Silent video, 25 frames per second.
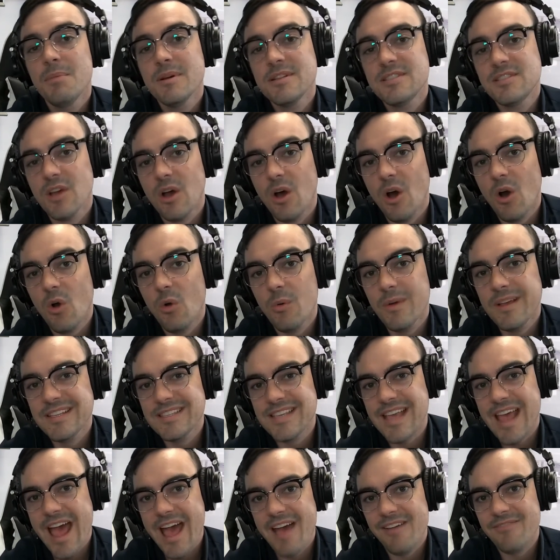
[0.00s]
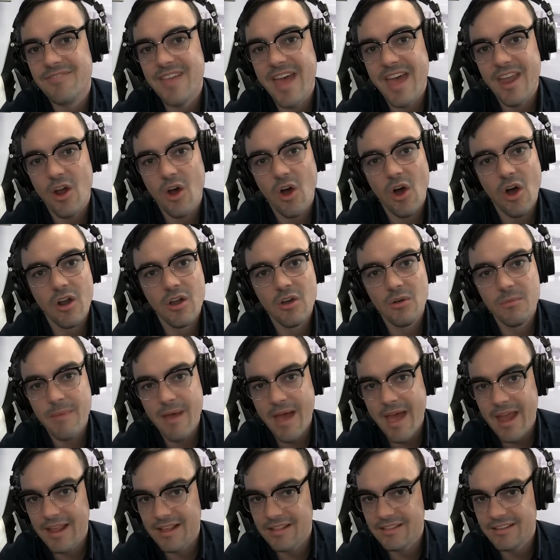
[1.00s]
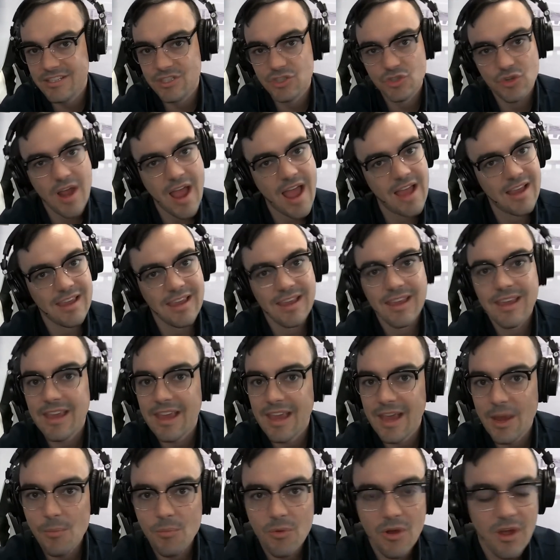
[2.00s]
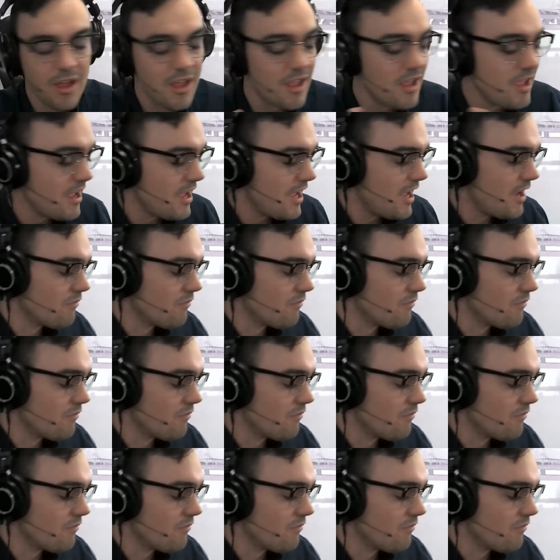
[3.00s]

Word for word: But to always have that automatically tracking camera,